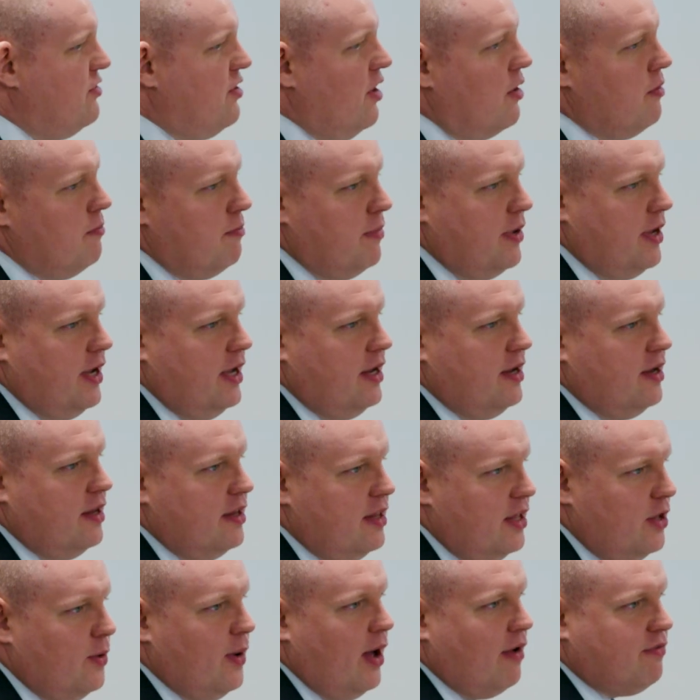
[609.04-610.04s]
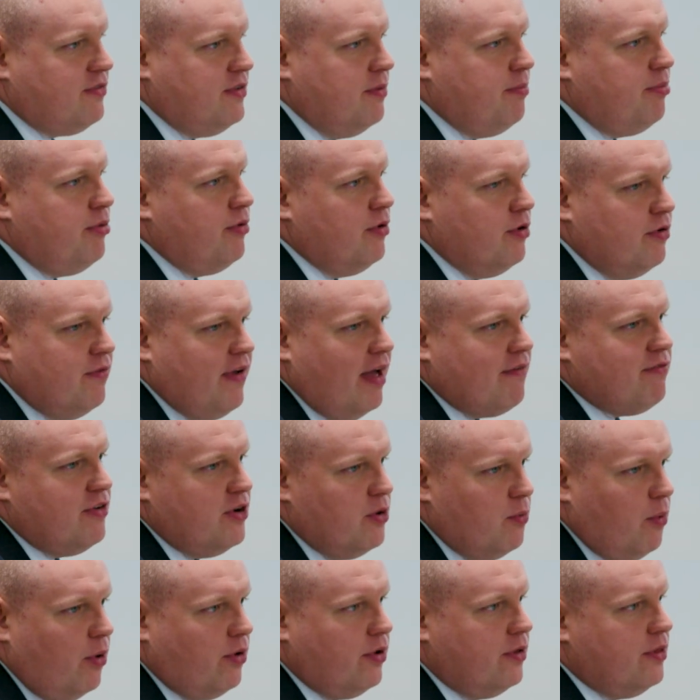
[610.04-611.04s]
don't mean you have to prove
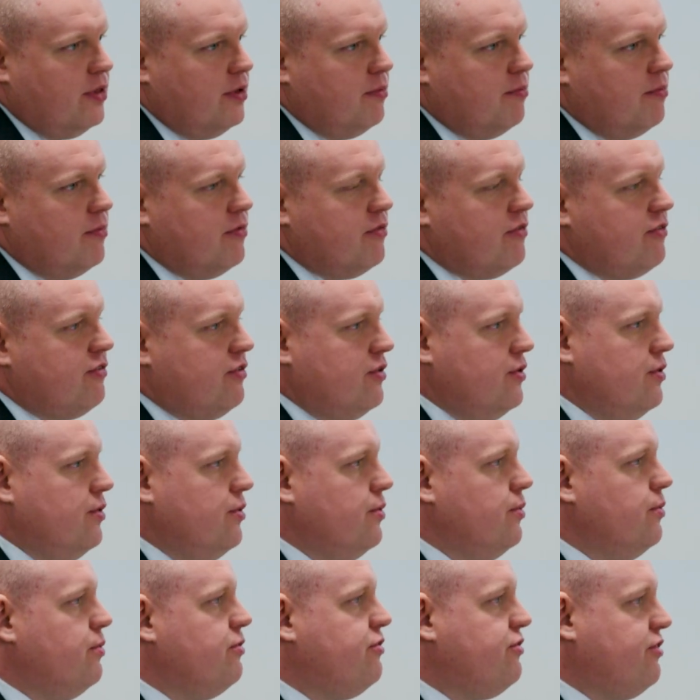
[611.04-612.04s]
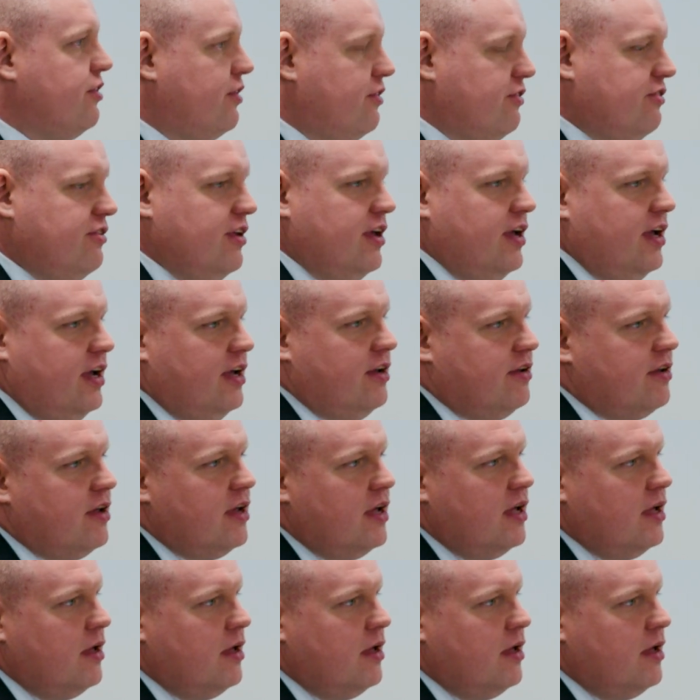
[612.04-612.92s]
every one of them to succeed,